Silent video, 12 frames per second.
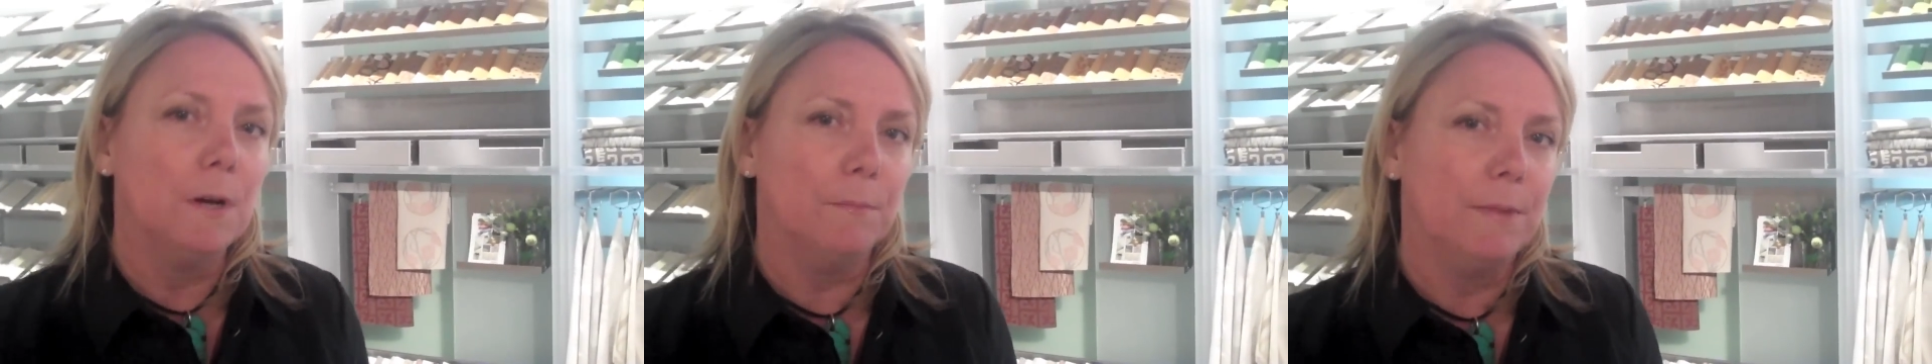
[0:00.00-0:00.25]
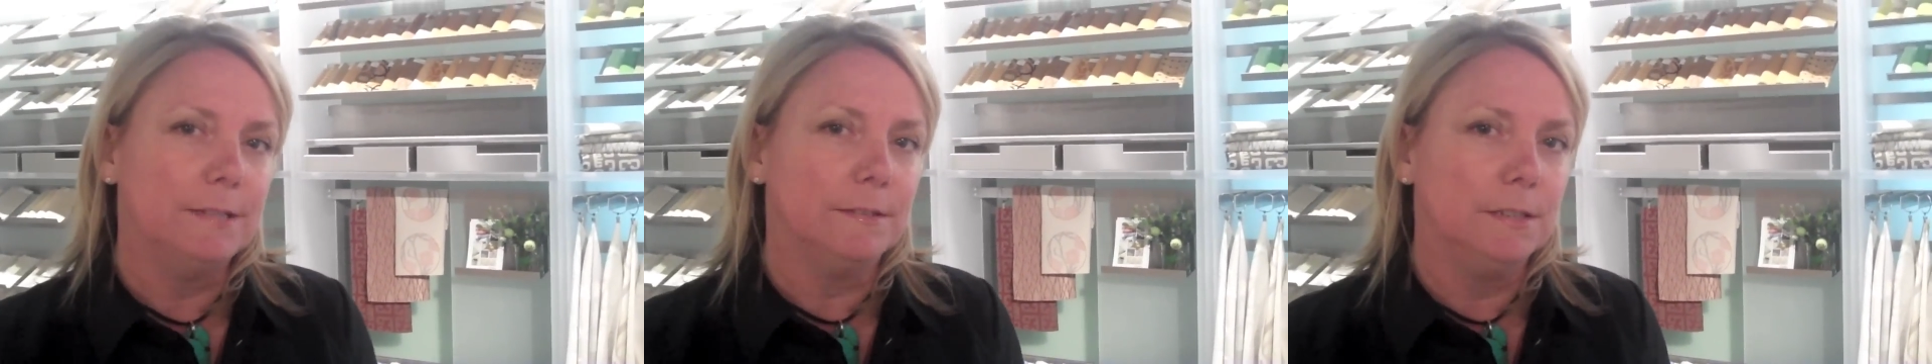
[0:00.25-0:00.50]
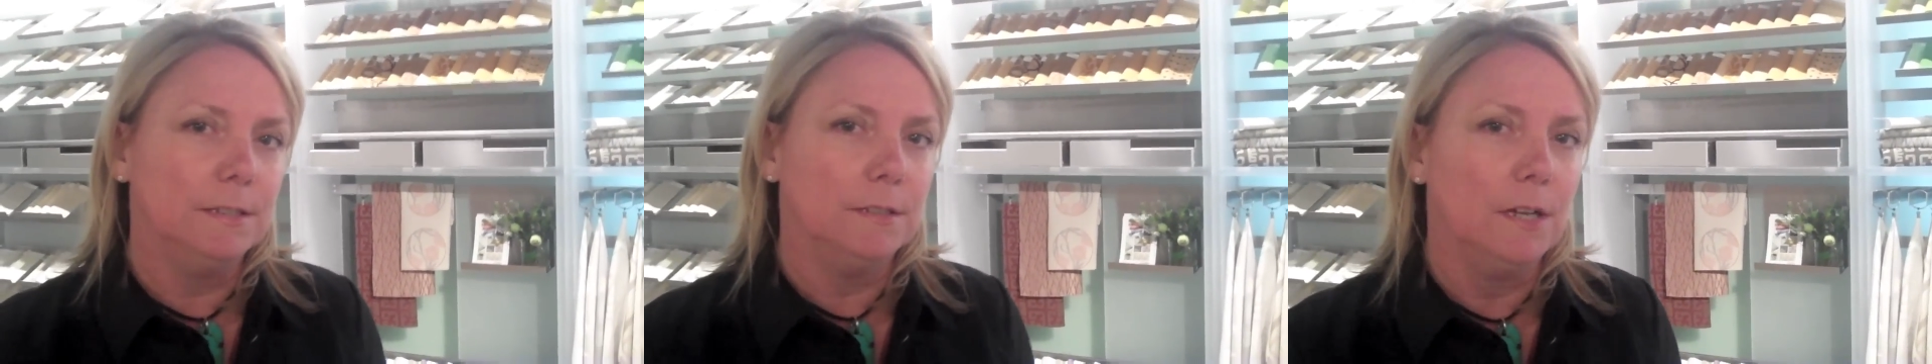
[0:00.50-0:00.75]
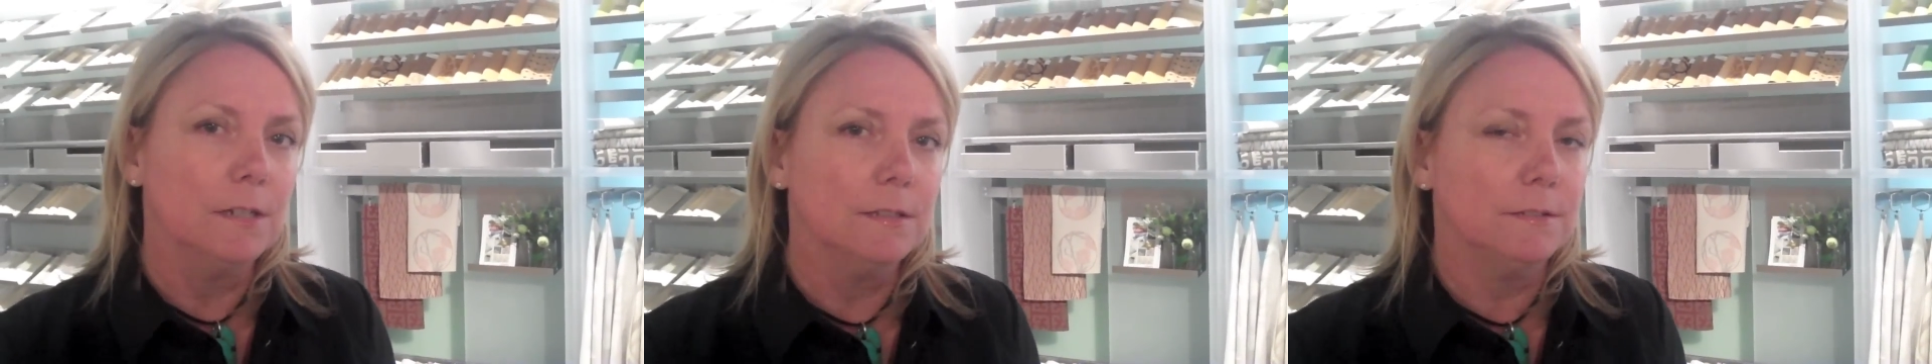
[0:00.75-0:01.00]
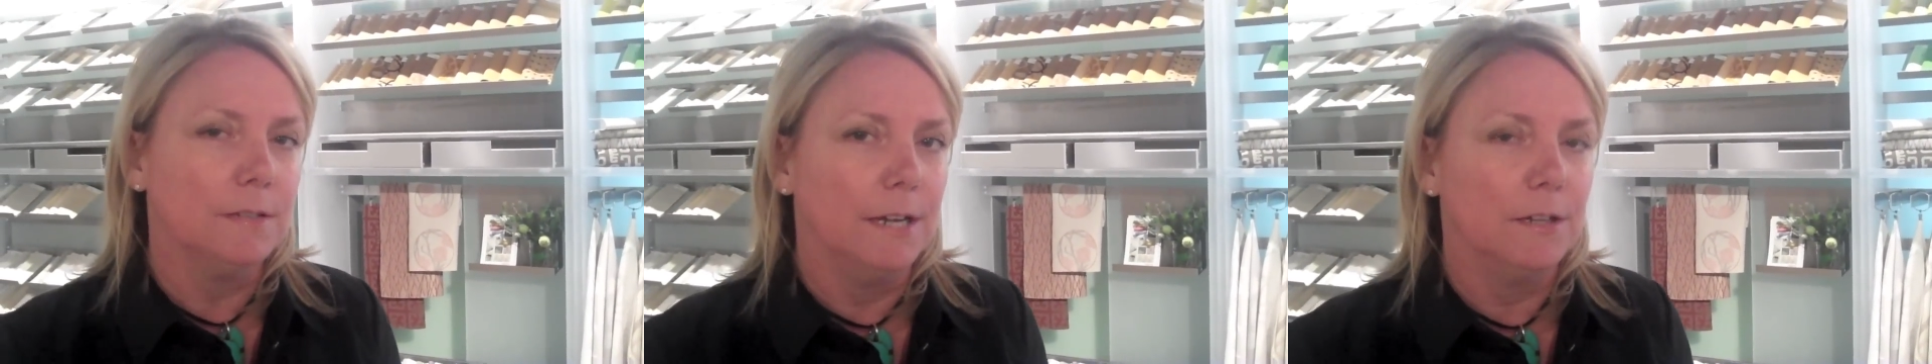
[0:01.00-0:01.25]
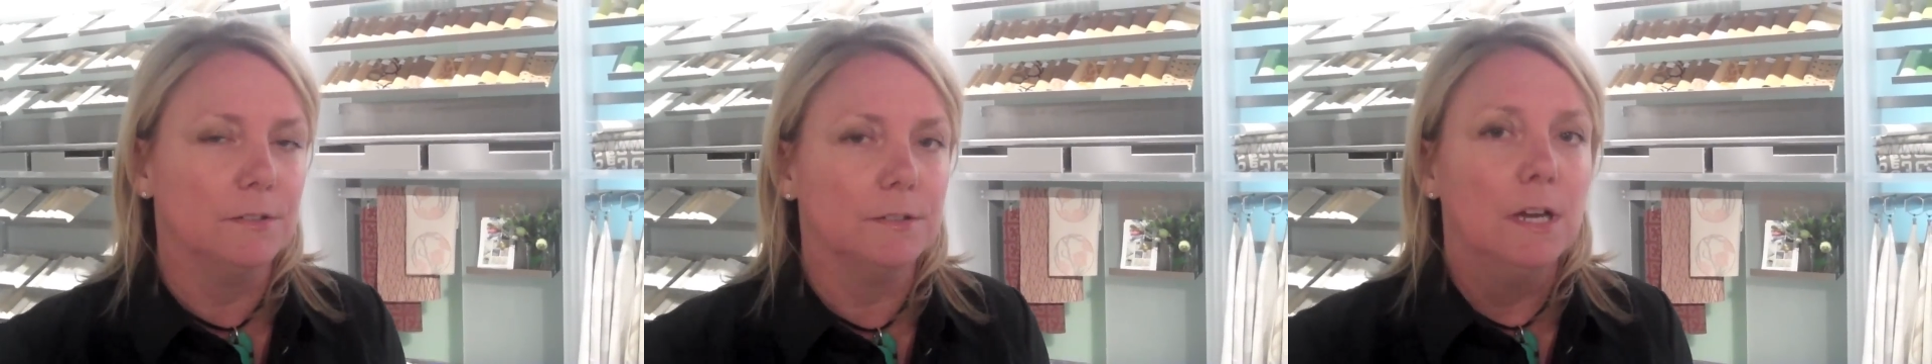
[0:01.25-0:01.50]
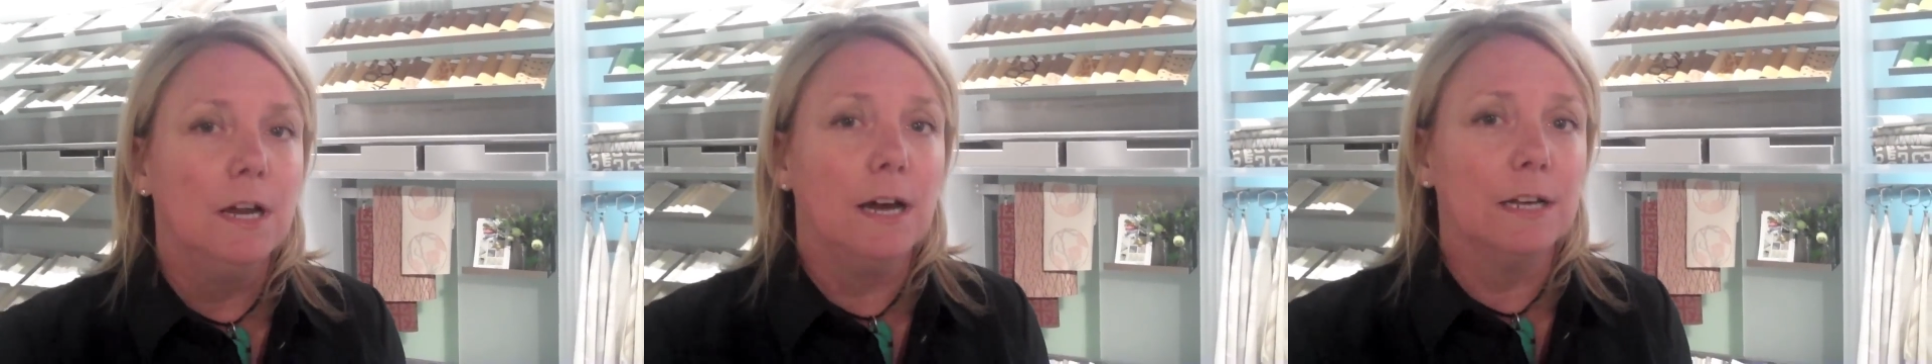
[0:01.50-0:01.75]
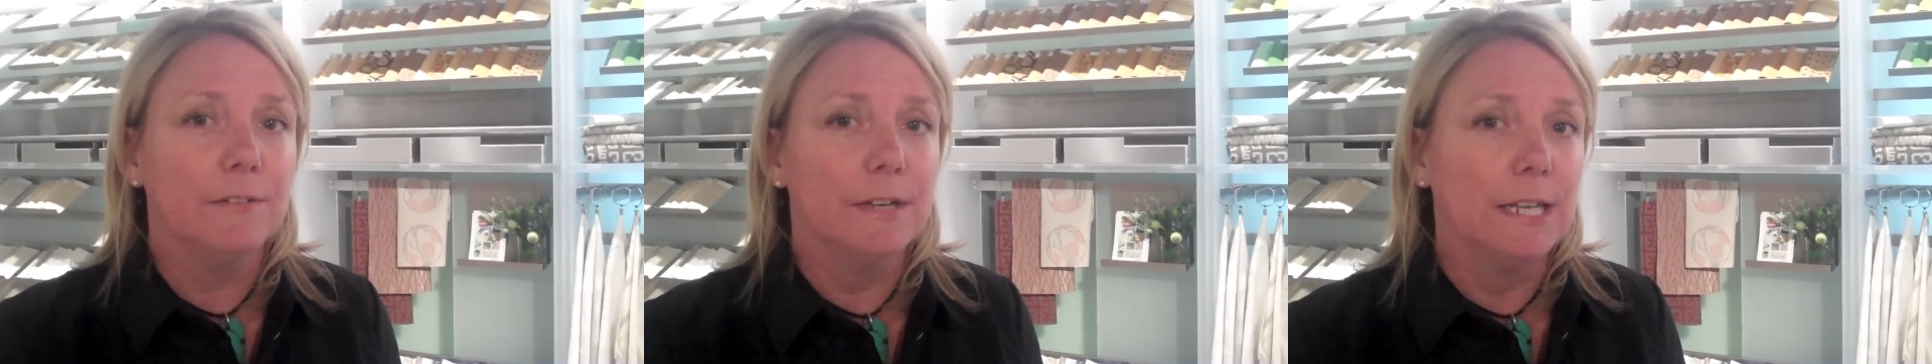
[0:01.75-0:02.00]
amazing young designers
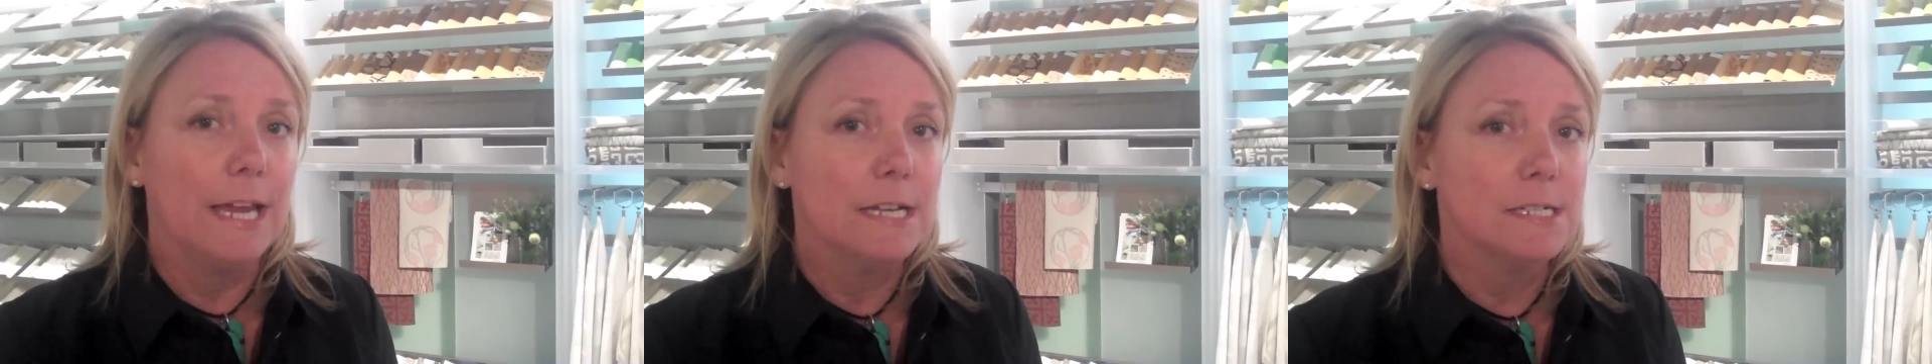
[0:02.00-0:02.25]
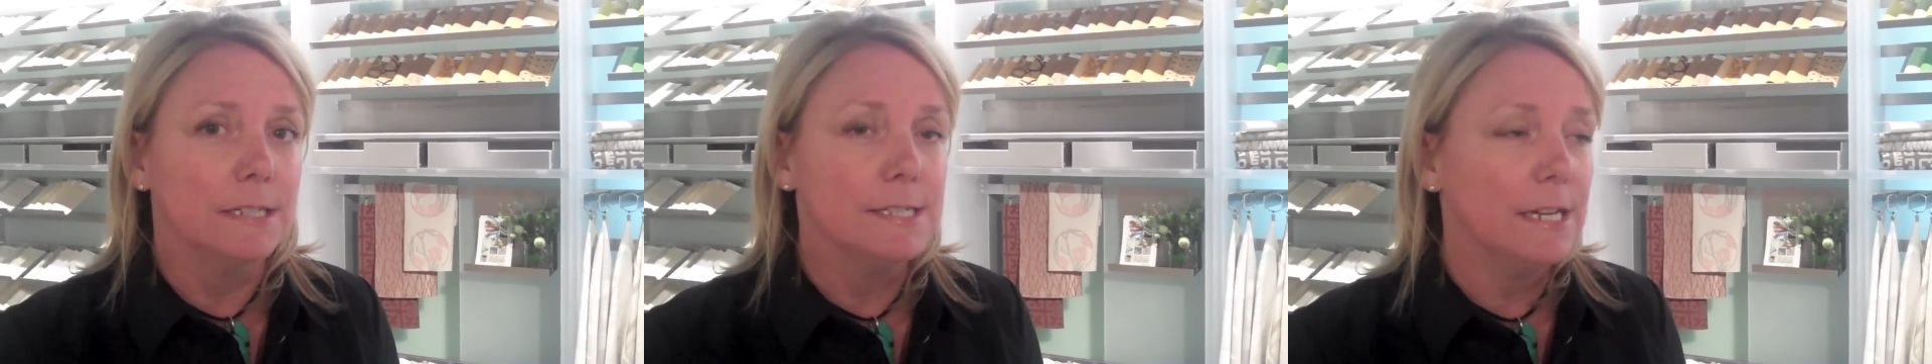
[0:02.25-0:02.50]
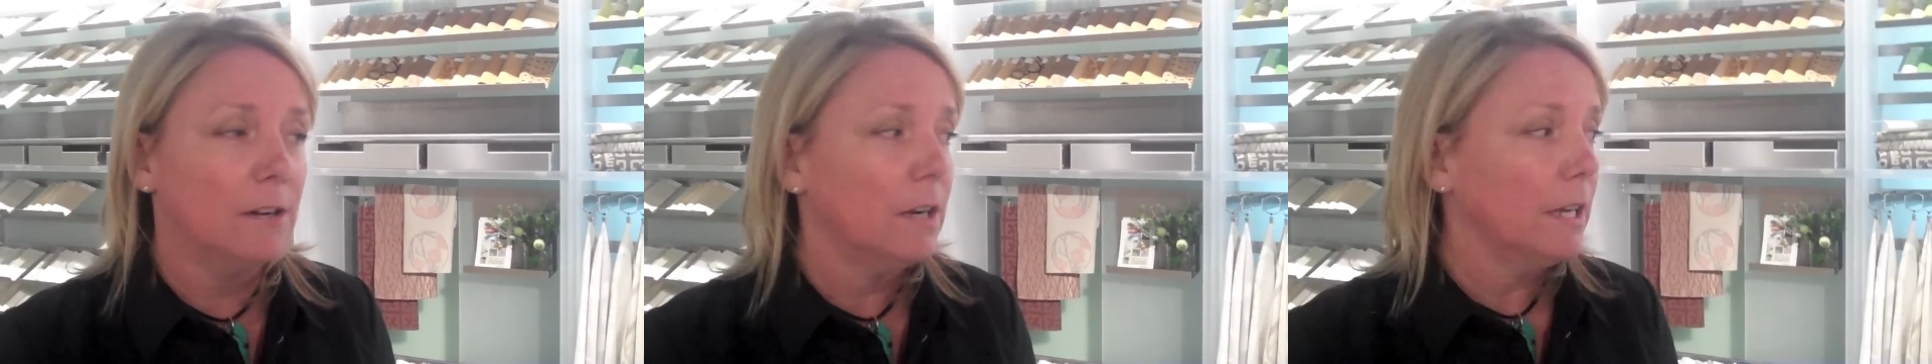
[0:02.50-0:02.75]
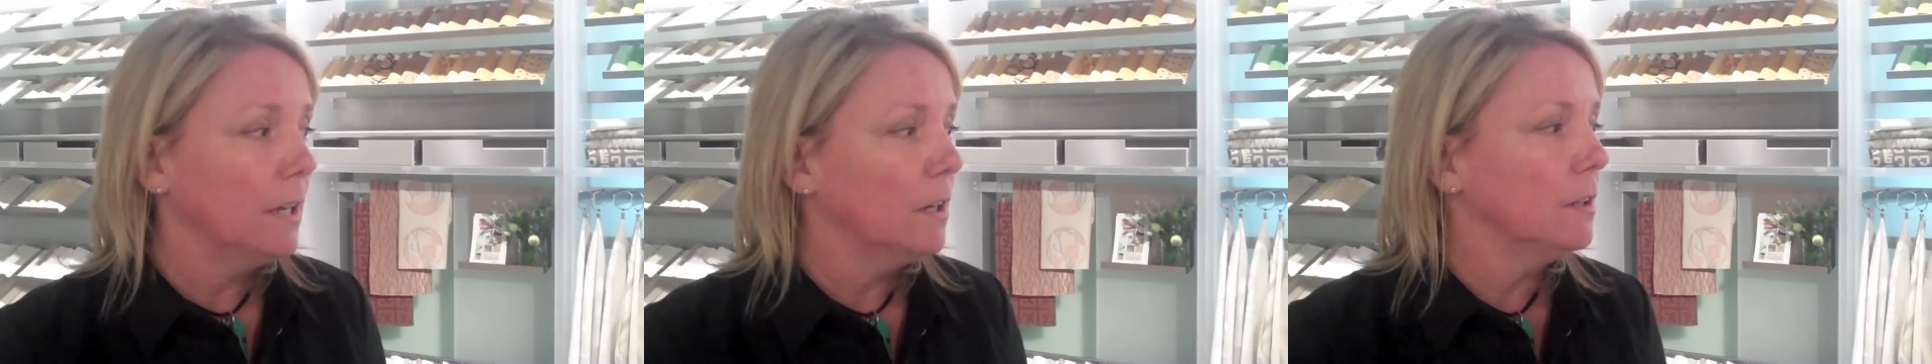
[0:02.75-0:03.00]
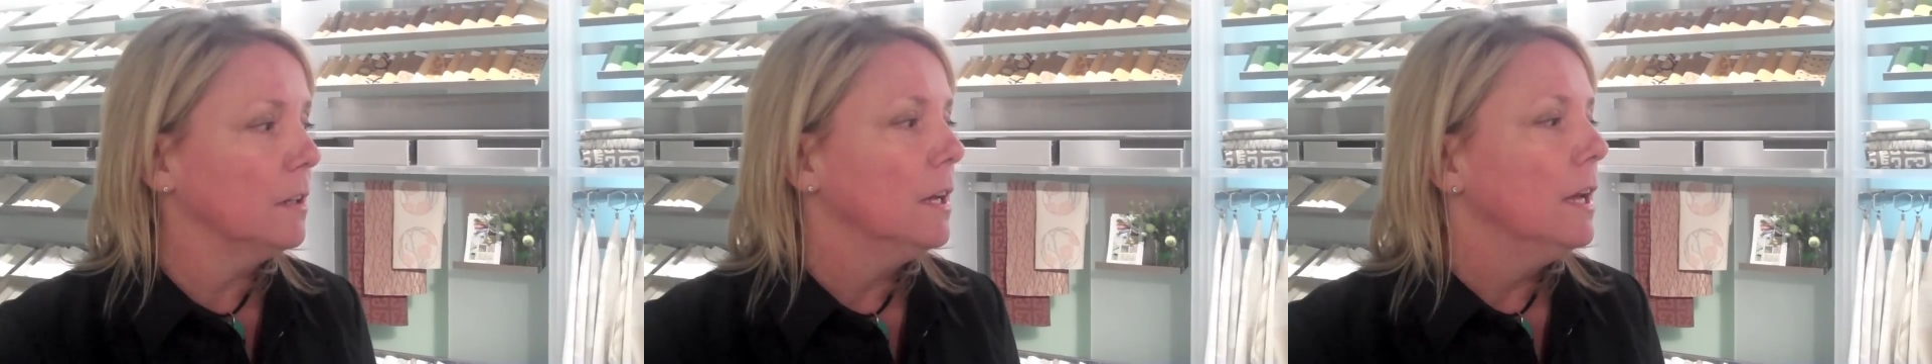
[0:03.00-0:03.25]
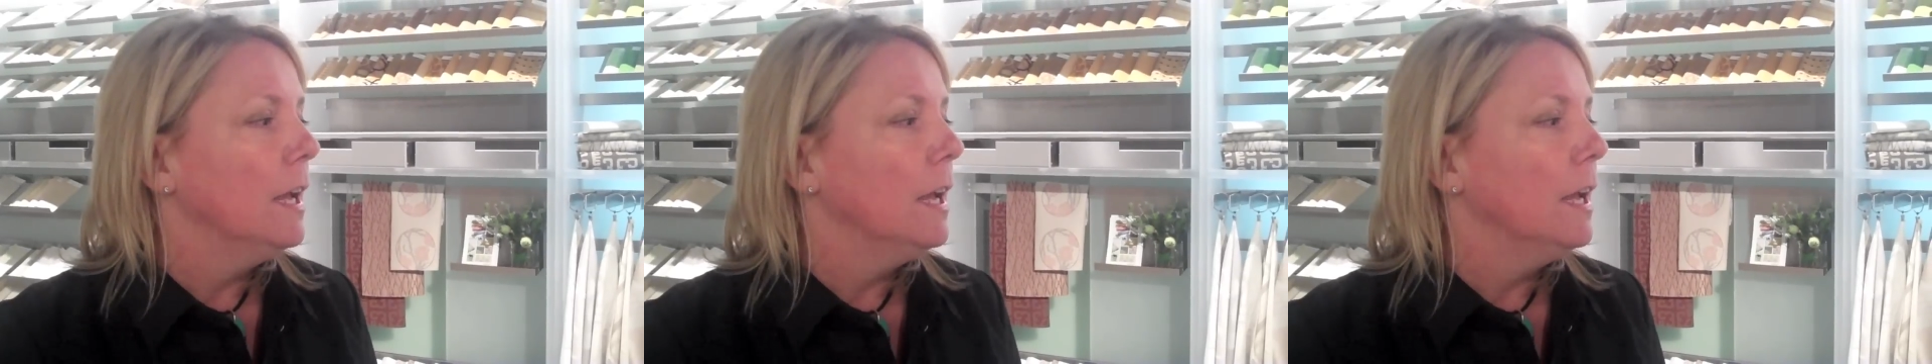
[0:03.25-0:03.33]
out of Atlanta, Tara Hill